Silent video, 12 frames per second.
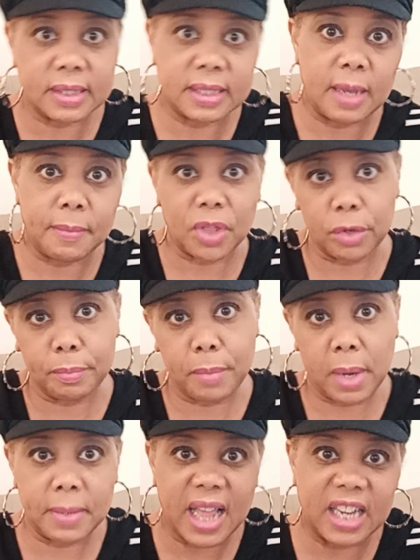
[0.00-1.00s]
They're maybe
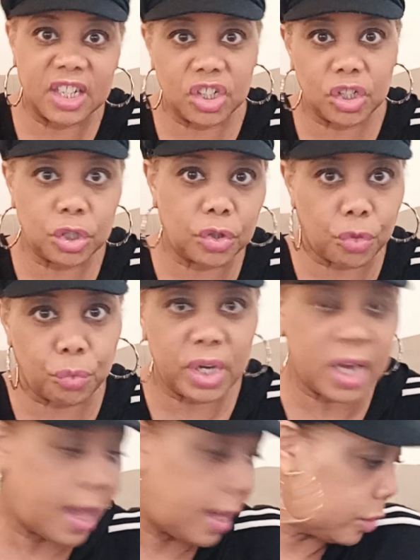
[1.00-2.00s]

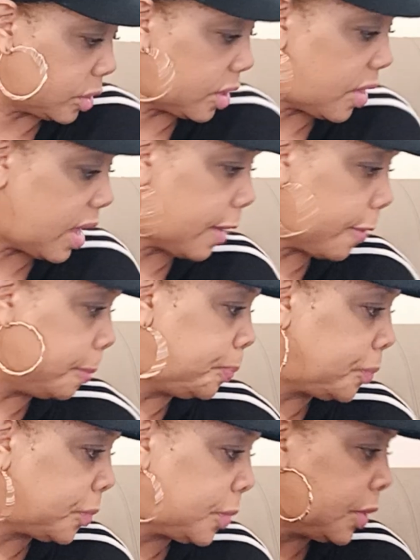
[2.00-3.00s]
$3 there.
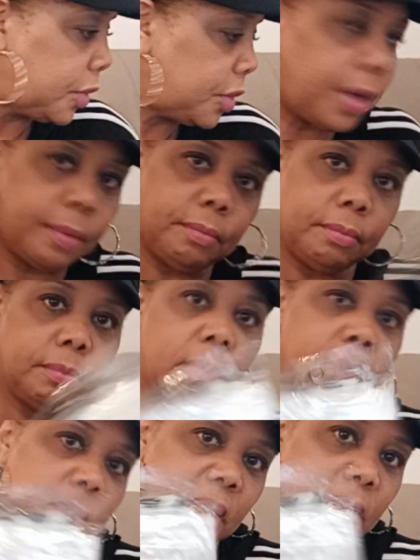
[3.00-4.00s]
So I'll
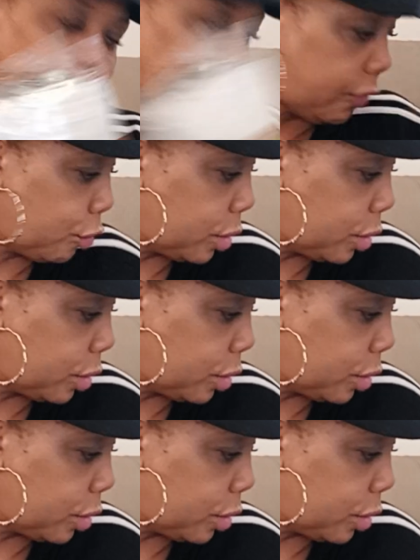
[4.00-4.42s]
get one for $1.